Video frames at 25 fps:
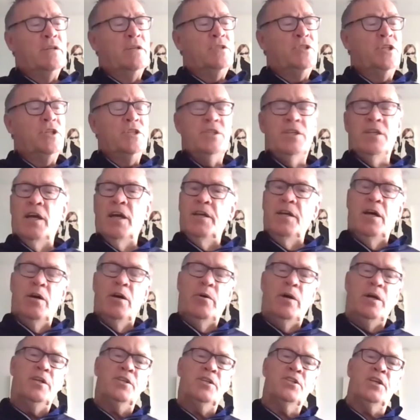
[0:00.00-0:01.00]
geez, they
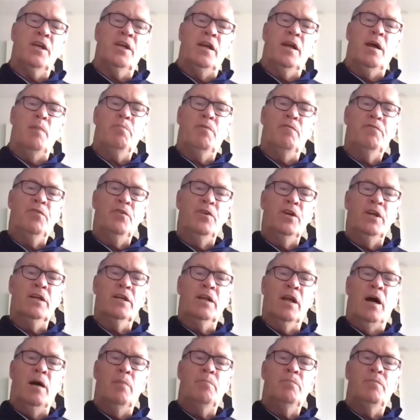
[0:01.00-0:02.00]
know how to set up a footy
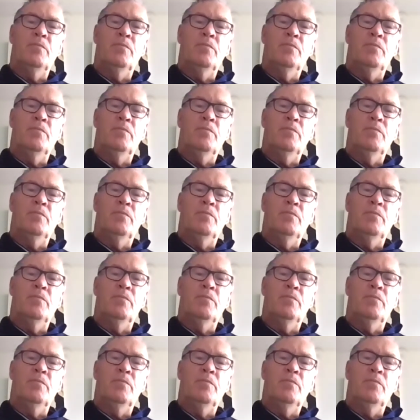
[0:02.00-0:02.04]
club.